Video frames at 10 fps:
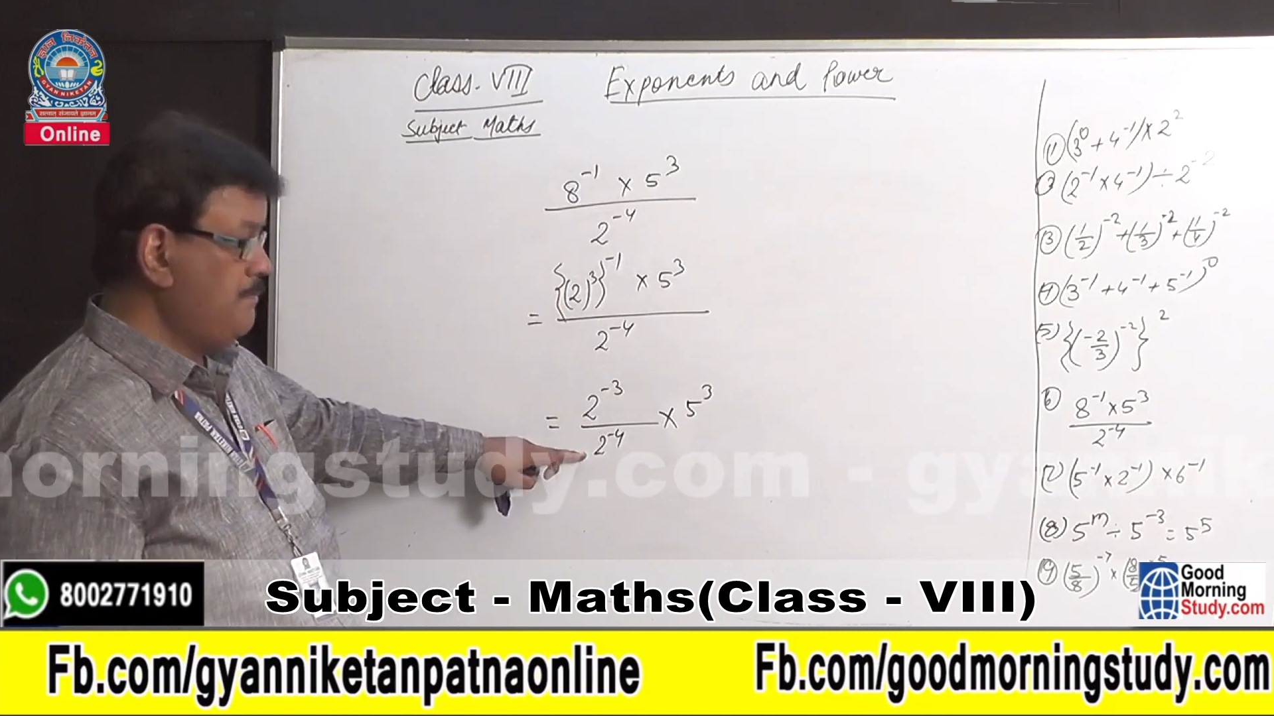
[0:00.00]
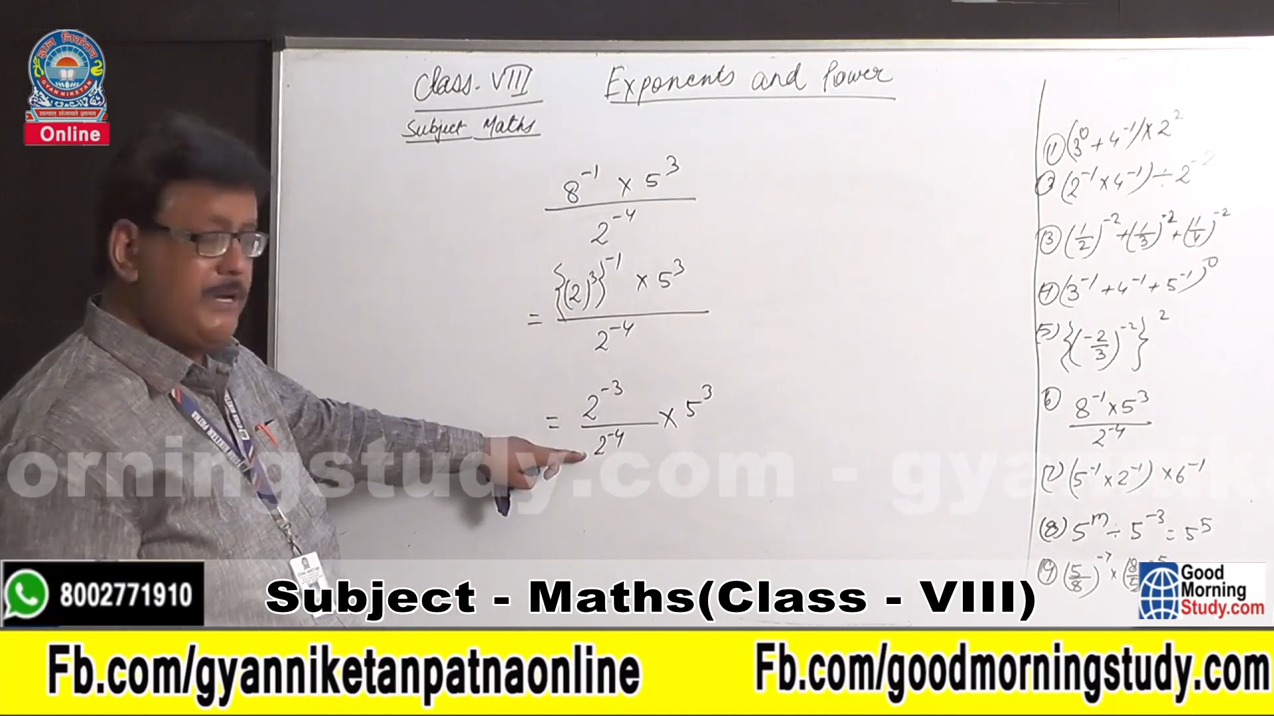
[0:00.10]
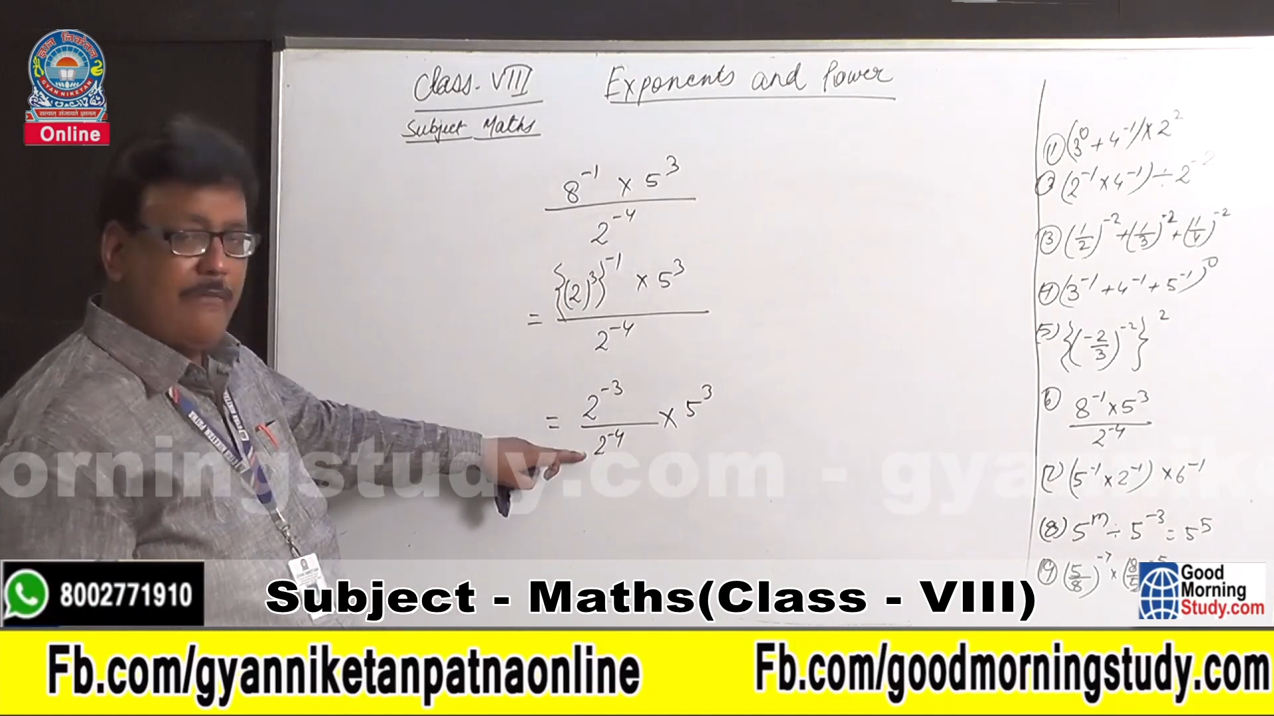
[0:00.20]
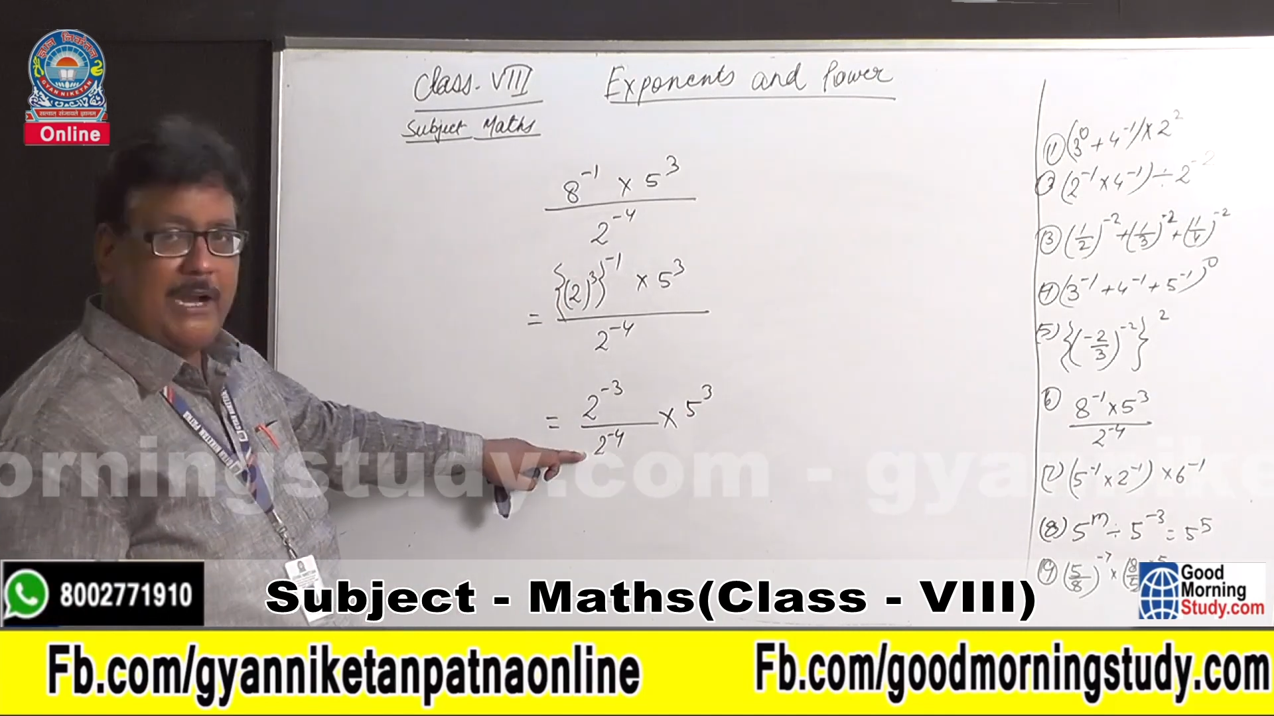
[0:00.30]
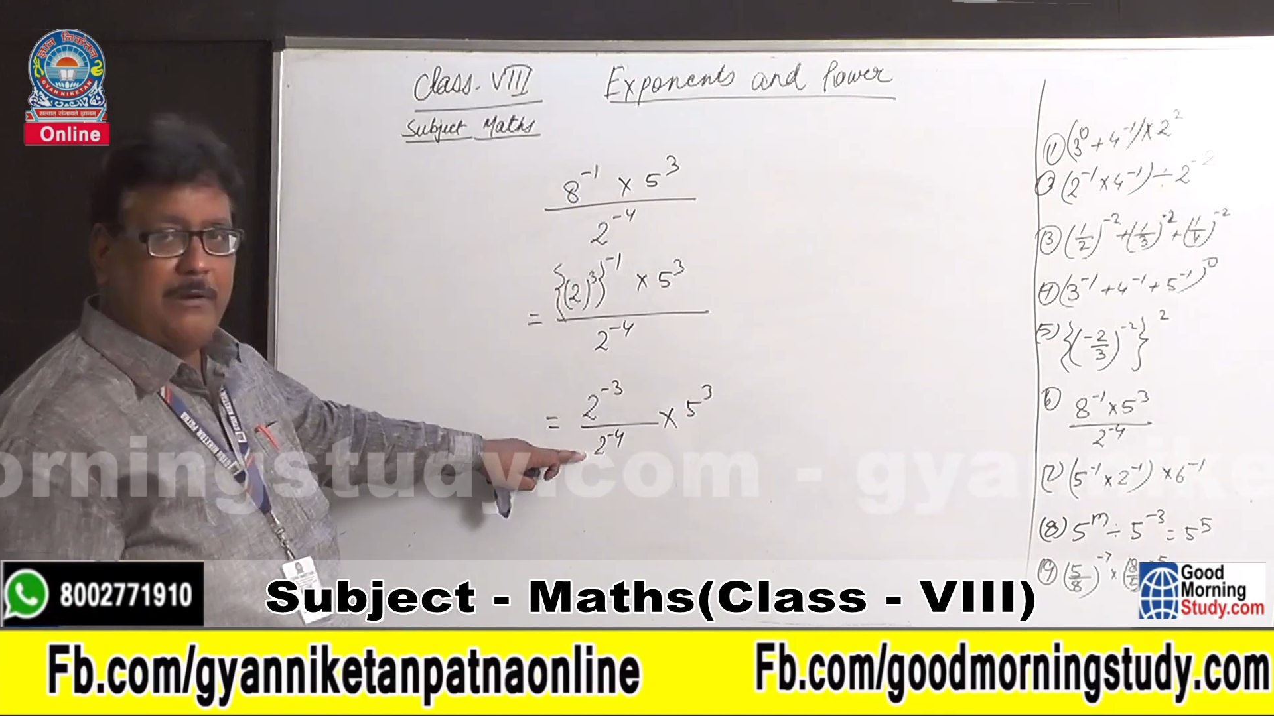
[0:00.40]

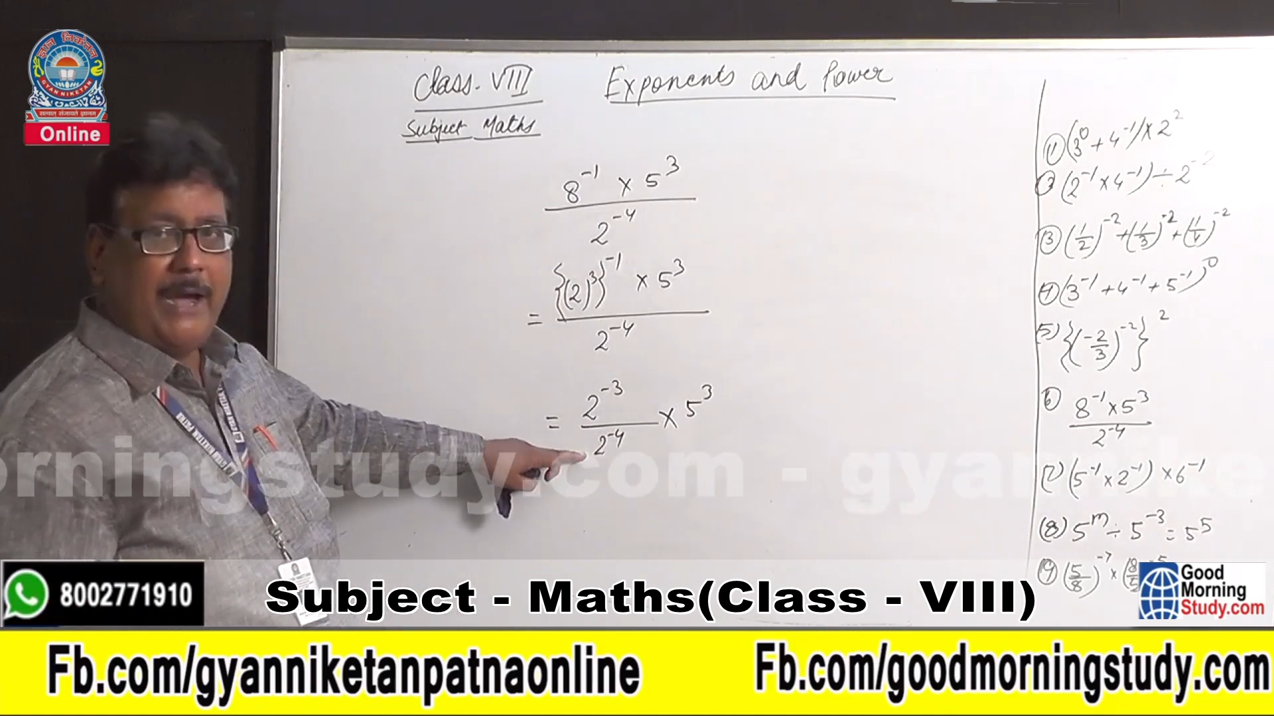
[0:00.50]
divided